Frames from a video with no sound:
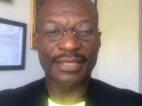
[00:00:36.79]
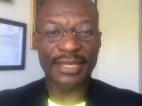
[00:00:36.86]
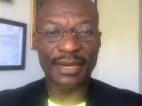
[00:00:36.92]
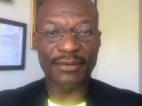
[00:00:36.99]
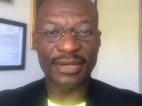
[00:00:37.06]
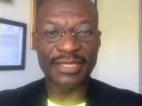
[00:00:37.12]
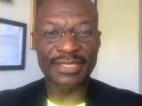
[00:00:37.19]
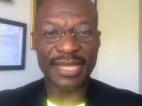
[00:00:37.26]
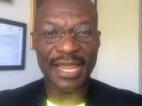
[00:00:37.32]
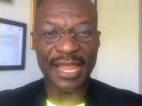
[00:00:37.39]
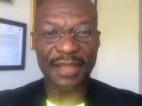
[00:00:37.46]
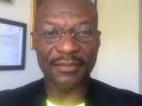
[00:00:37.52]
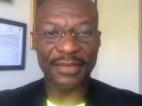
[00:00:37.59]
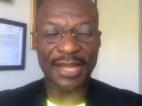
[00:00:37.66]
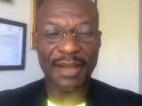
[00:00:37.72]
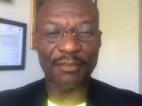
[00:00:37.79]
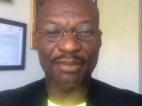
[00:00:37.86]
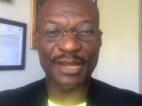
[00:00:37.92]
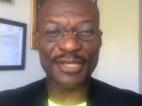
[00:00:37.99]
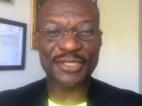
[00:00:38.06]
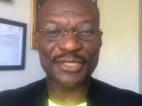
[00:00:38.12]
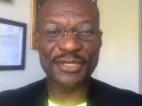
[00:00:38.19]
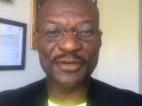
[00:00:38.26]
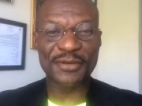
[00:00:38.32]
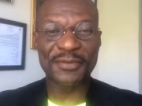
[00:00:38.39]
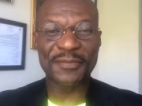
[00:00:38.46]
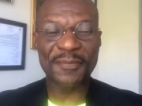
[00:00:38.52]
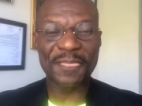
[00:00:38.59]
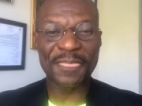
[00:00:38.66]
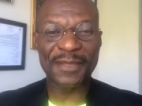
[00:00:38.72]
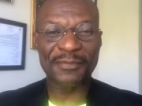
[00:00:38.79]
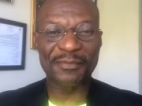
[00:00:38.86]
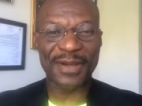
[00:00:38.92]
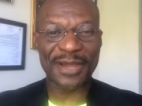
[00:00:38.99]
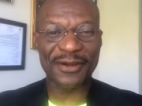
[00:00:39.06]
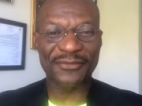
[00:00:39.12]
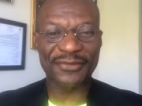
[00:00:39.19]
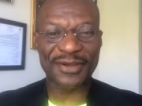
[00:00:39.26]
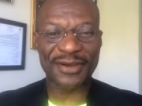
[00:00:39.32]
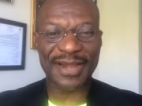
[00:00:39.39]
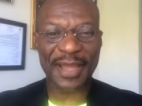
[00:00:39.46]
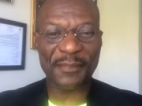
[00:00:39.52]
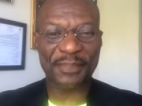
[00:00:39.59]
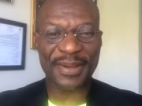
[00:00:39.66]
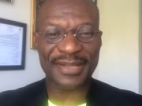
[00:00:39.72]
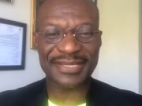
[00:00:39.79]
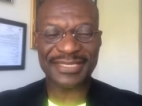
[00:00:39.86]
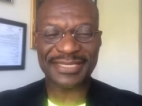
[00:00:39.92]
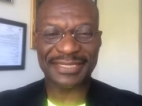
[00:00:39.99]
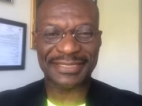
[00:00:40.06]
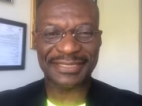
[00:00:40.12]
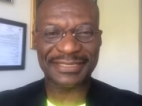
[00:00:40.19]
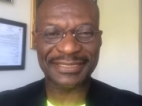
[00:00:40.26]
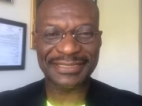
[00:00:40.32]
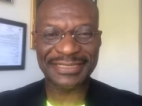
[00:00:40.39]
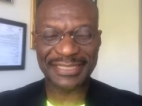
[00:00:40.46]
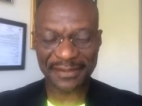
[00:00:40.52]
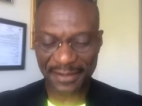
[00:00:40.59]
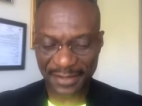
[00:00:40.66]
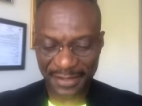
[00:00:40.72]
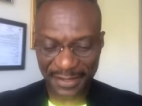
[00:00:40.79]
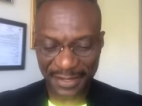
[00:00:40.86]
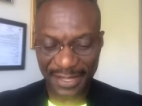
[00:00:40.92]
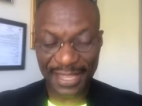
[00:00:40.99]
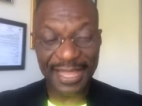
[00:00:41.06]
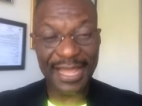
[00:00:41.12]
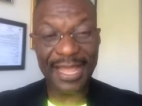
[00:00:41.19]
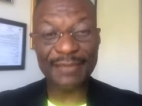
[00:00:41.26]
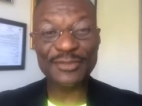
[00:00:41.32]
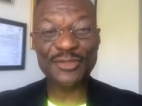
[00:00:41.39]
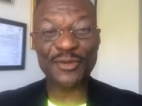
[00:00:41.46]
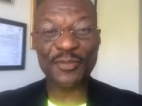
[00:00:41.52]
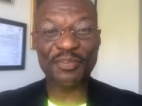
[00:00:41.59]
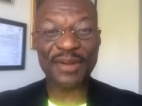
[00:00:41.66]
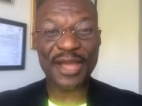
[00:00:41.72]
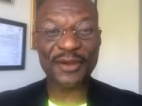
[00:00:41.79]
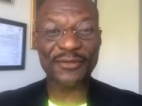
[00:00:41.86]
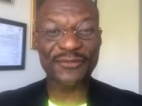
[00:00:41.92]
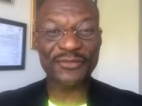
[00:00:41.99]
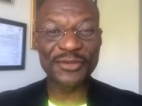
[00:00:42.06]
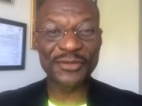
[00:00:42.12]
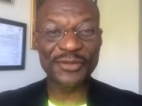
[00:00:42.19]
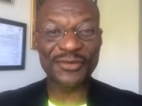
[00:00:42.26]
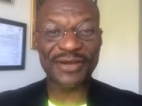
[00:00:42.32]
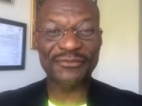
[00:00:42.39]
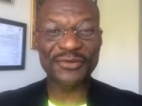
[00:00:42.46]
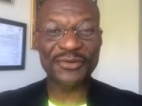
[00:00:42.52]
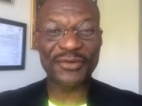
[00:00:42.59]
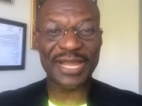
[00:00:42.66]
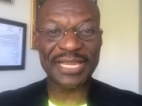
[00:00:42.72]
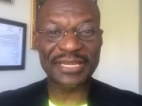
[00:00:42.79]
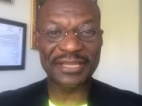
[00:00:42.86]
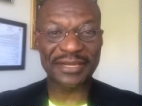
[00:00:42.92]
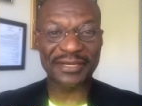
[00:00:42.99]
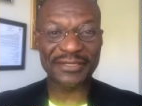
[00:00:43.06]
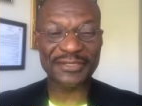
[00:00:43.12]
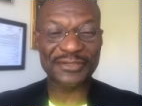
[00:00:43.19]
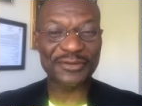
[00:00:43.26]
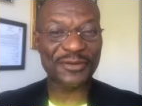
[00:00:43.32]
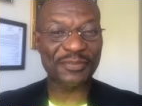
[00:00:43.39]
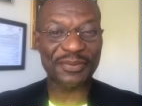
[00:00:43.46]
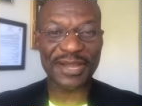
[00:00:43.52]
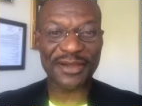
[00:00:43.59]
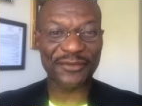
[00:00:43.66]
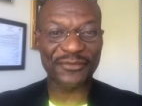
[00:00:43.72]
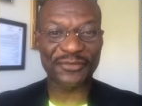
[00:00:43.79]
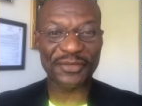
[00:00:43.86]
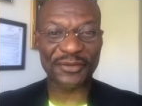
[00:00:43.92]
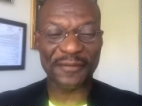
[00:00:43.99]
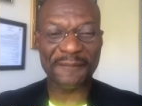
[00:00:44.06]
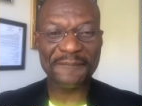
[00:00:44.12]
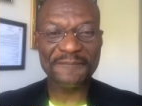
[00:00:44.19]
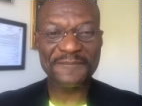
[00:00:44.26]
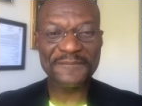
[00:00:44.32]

Current time. God bless you, man of God, apostle. I'm so proud of you. You have no idea. So proud of you.